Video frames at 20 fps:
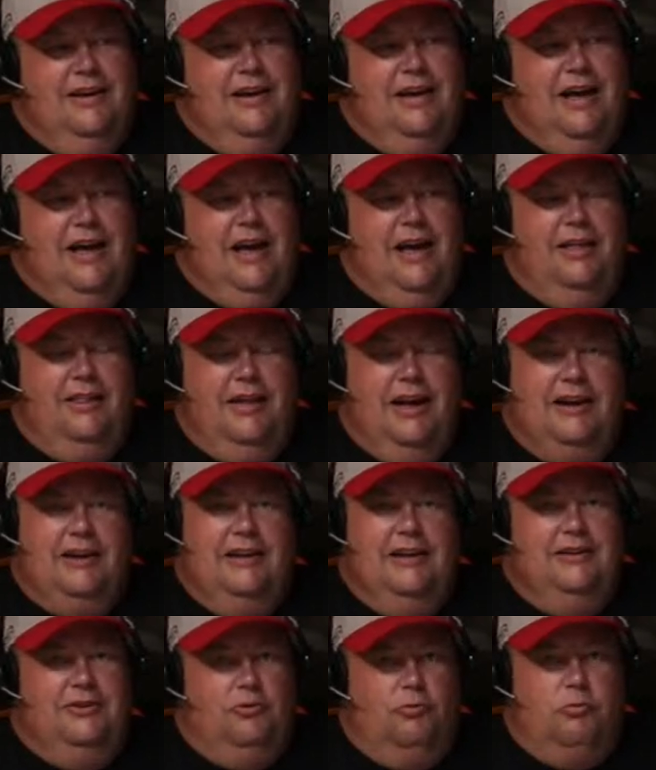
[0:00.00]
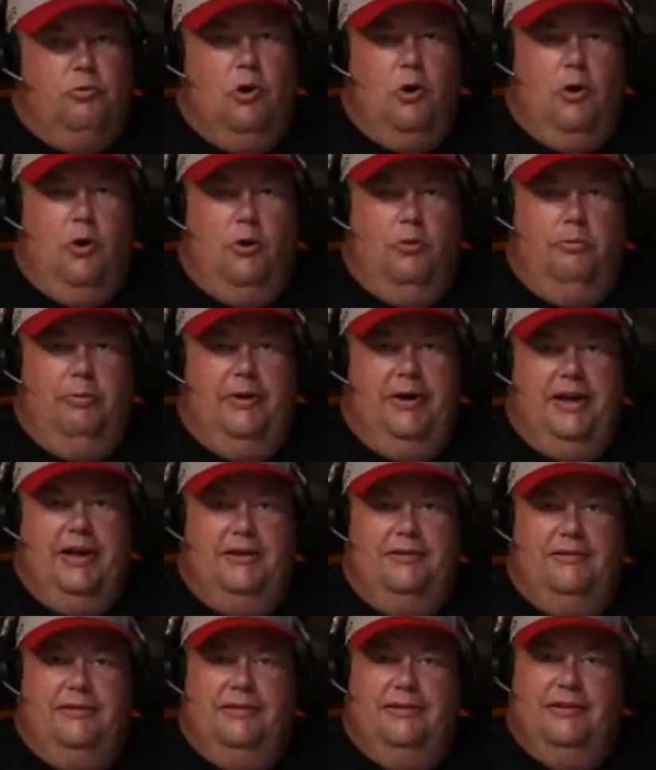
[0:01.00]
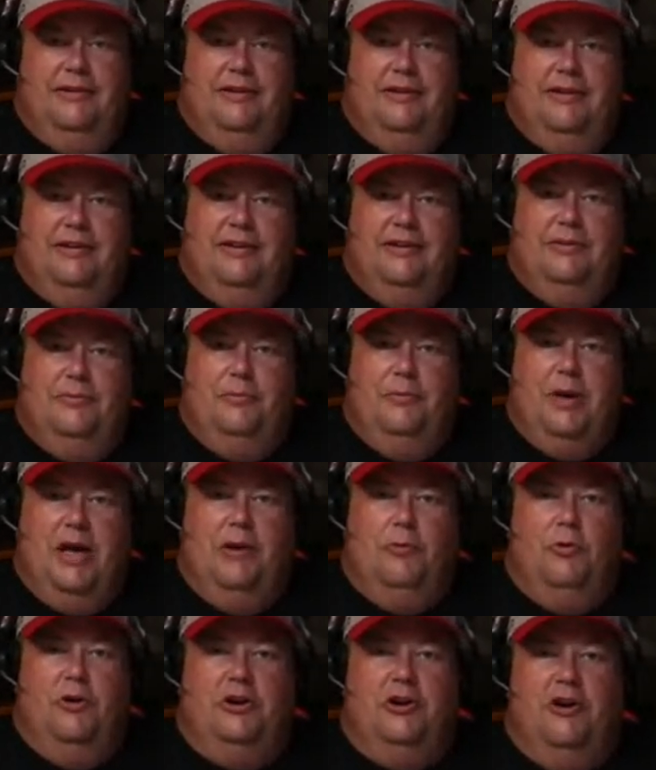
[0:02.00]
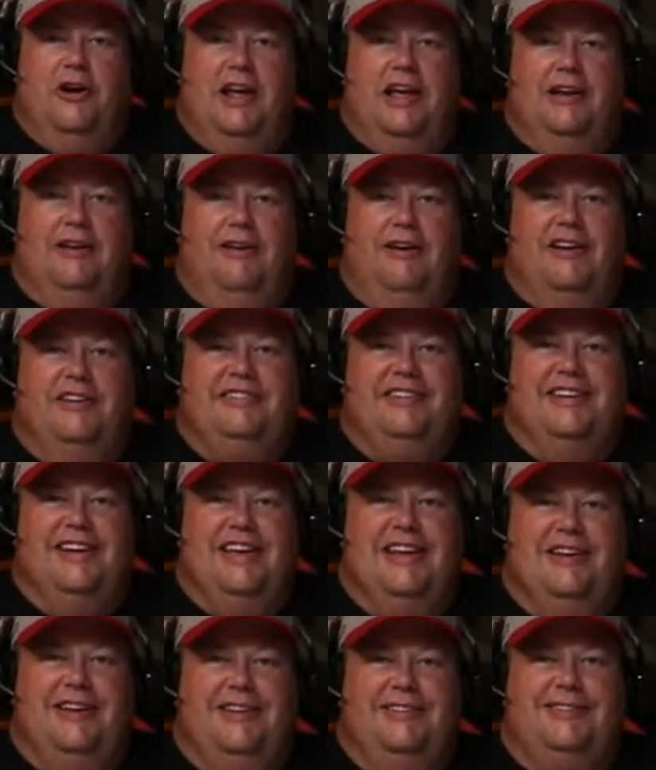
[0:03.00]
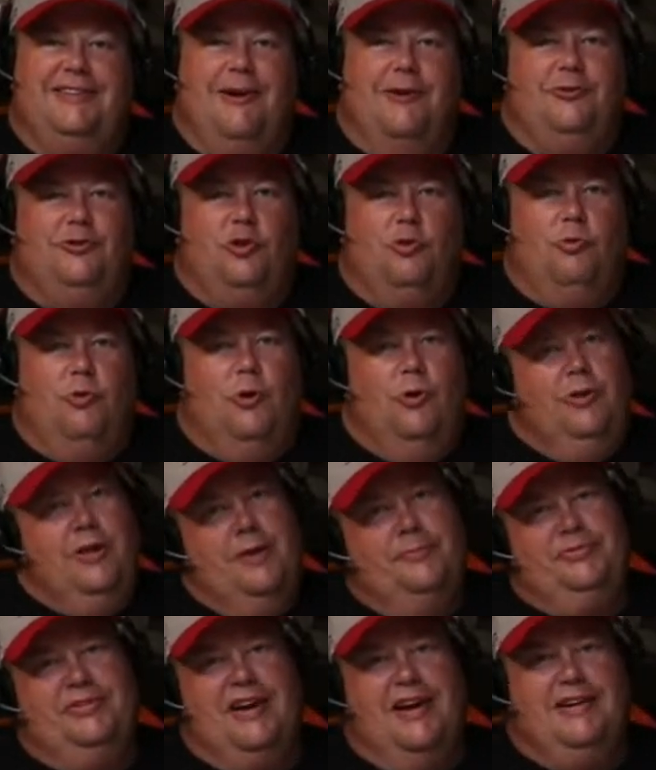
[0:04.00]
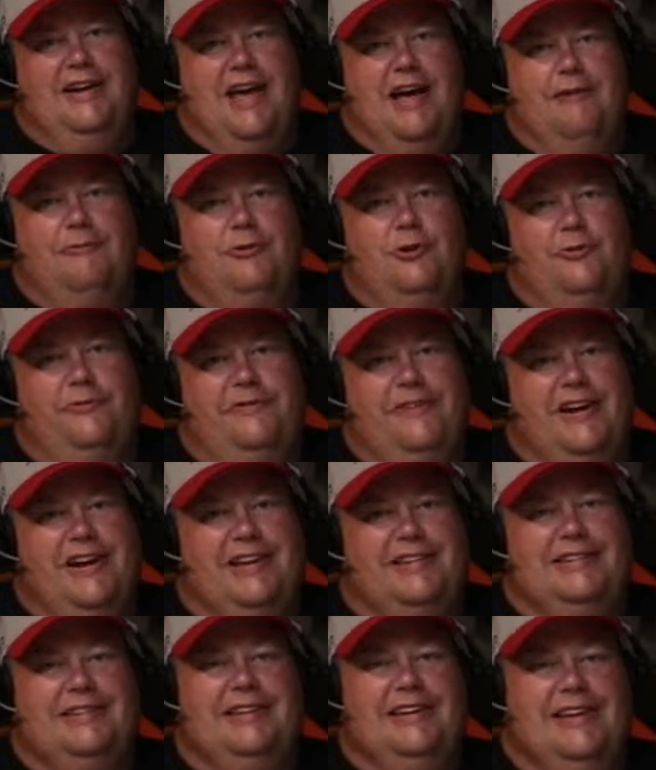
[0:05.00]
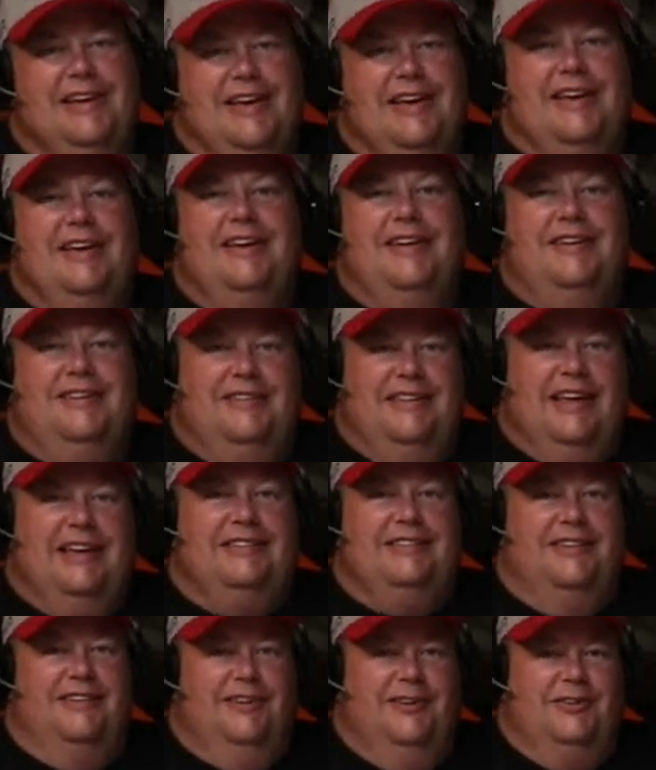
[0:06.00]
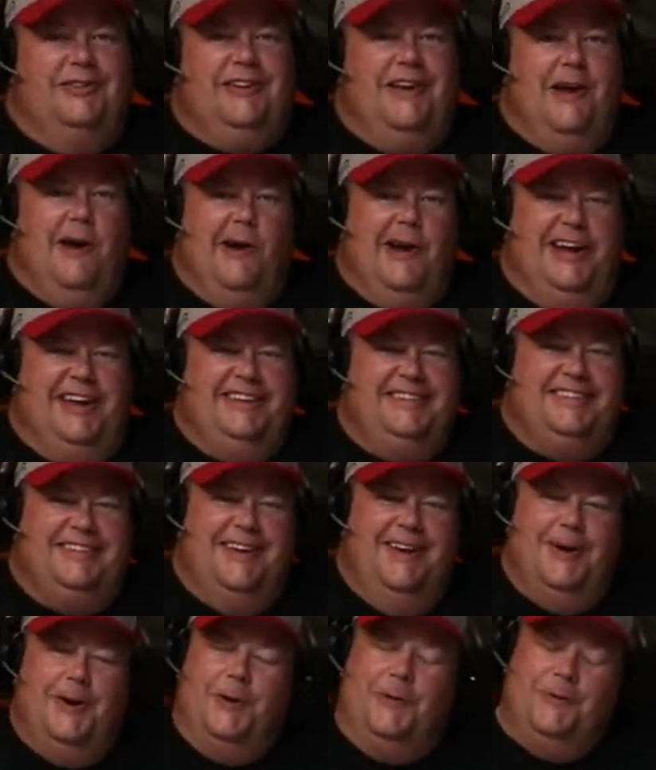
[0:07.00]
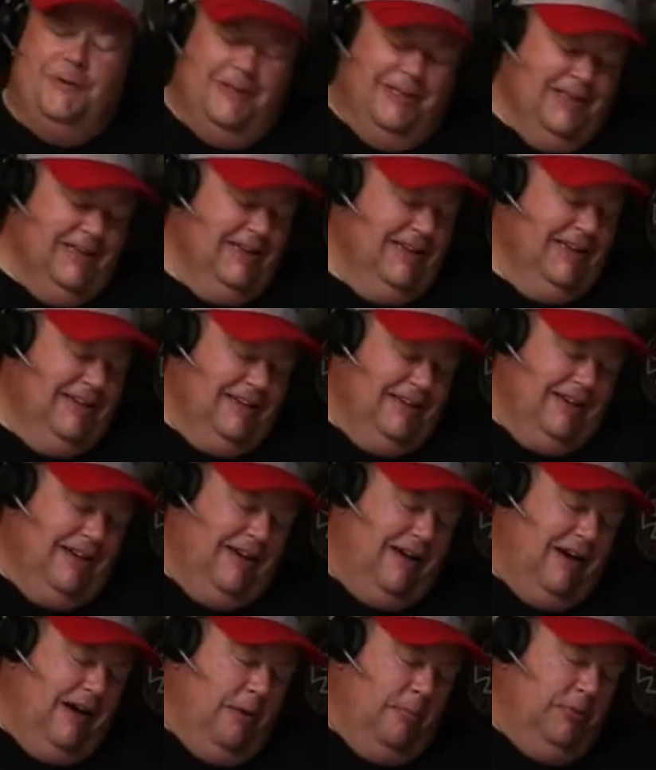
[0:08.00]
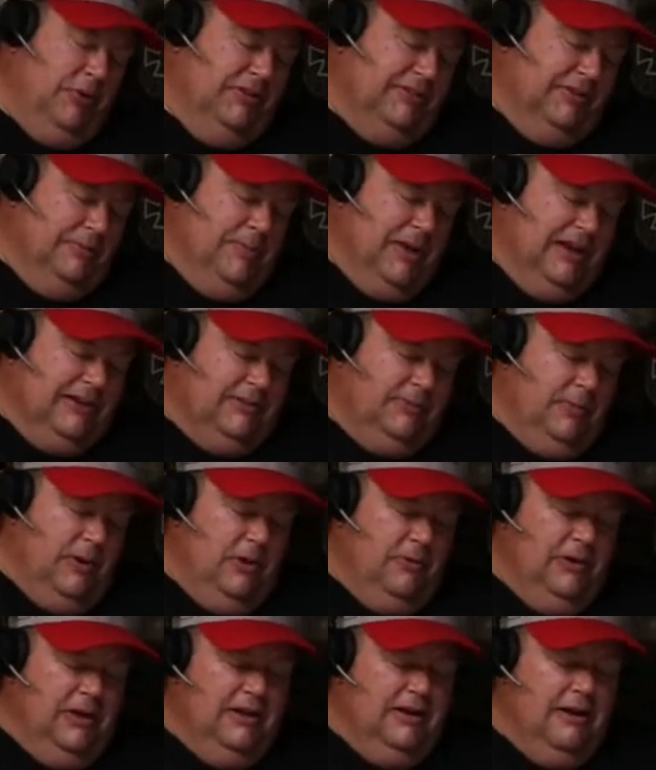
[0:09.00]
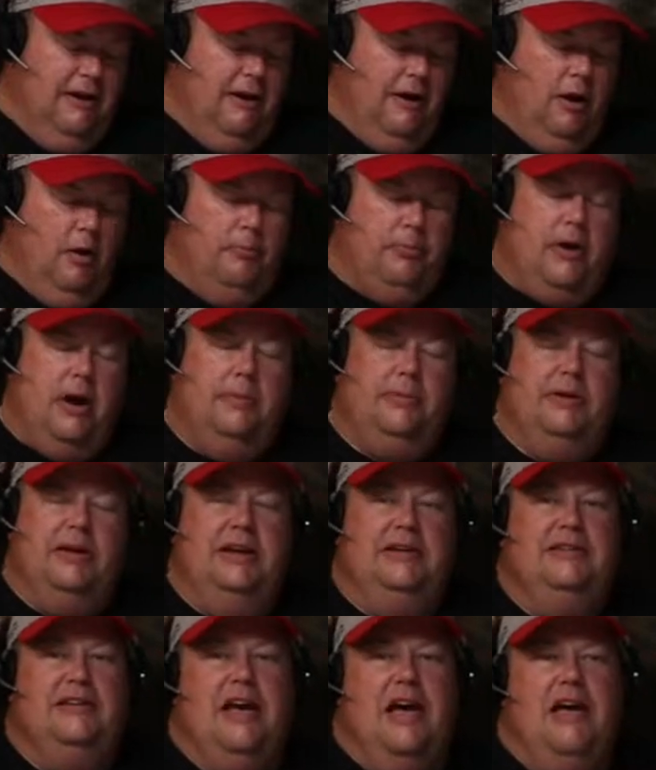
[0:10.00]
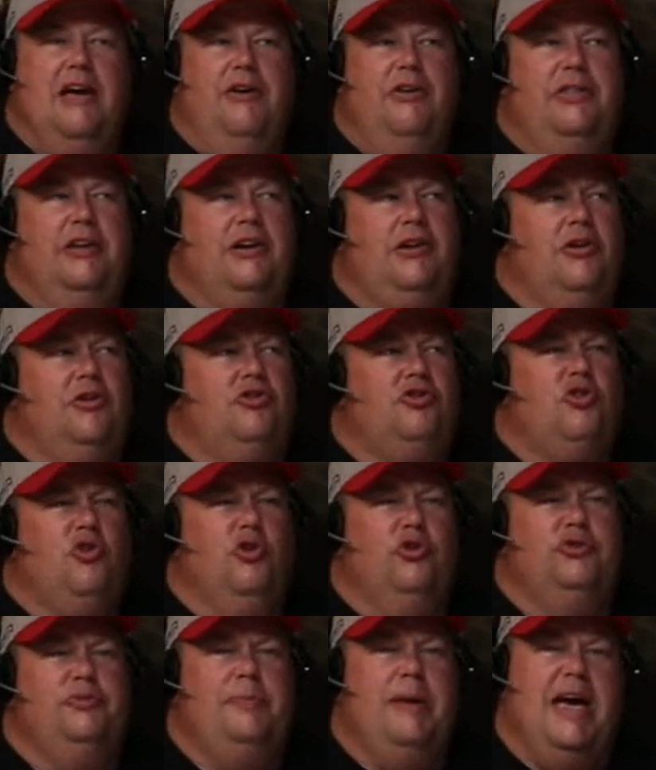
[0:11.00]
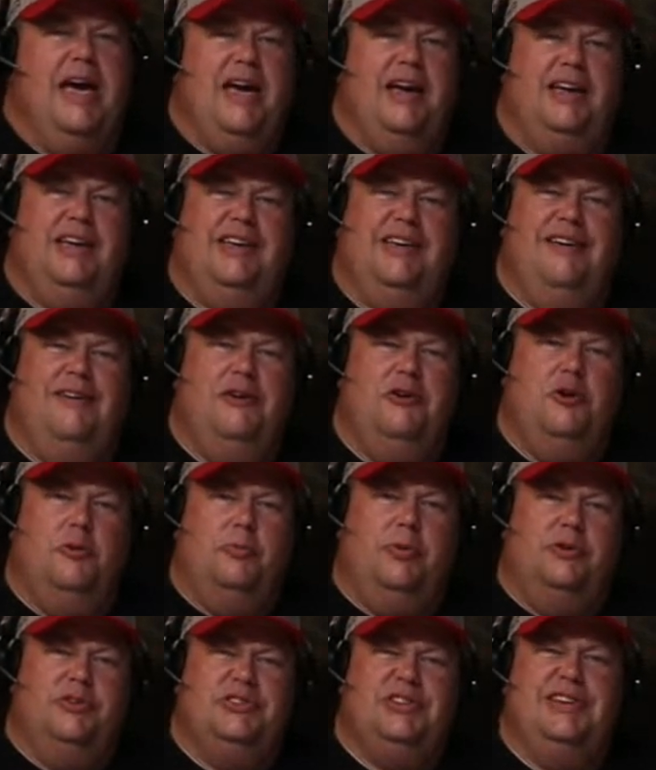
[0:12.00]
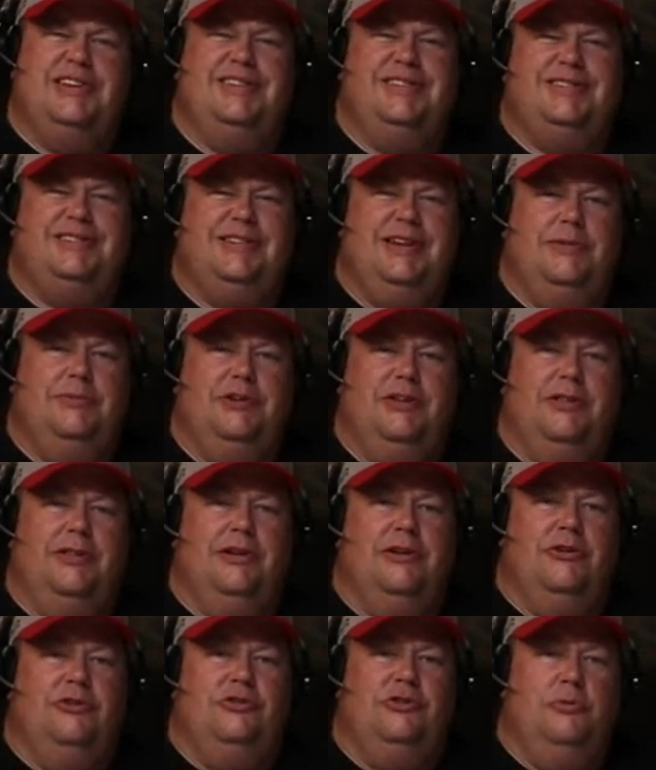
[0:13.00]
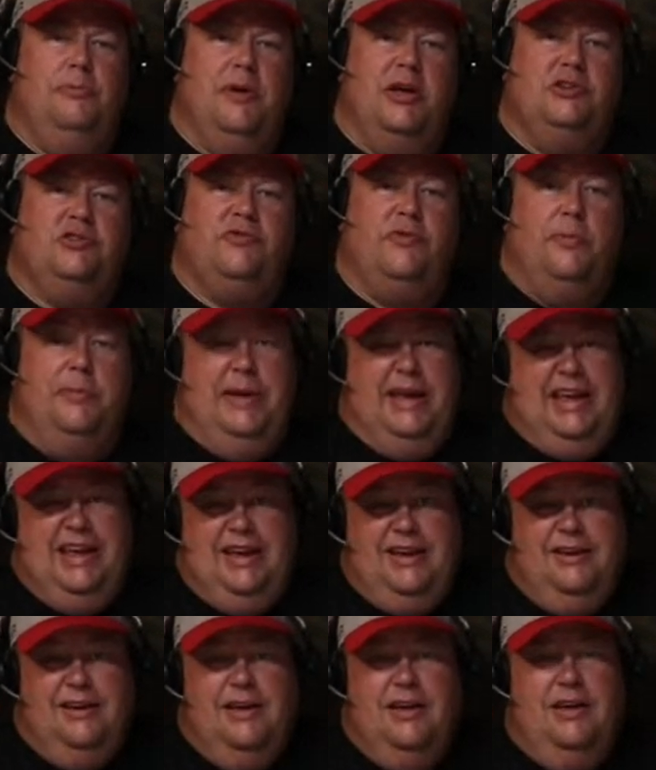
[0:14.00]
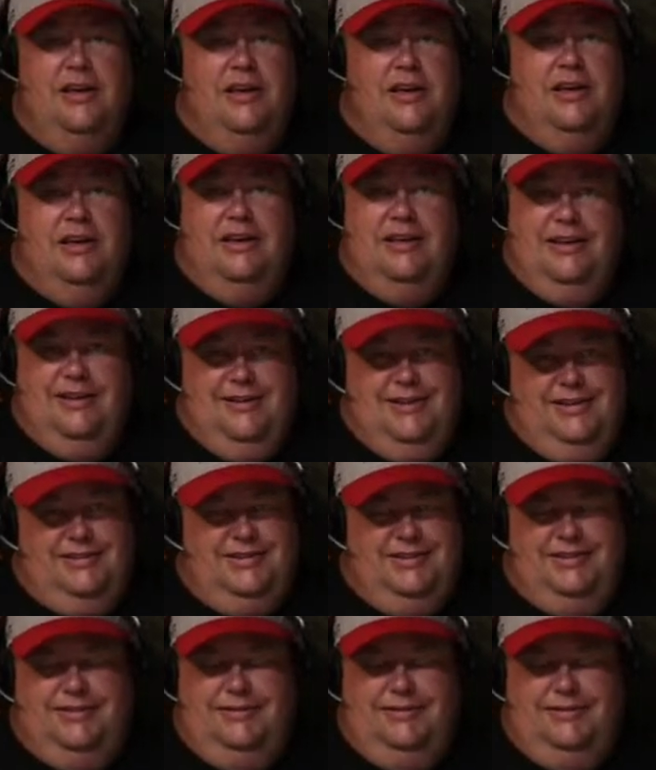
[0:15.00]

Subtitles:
I like it to roll, but man, when you're hand launching it and it starts to roll upside down real fast, that's a little scary. So I'll put some expo in there. I'll probably dial the controls back. 100% seemed a little too much for me. It's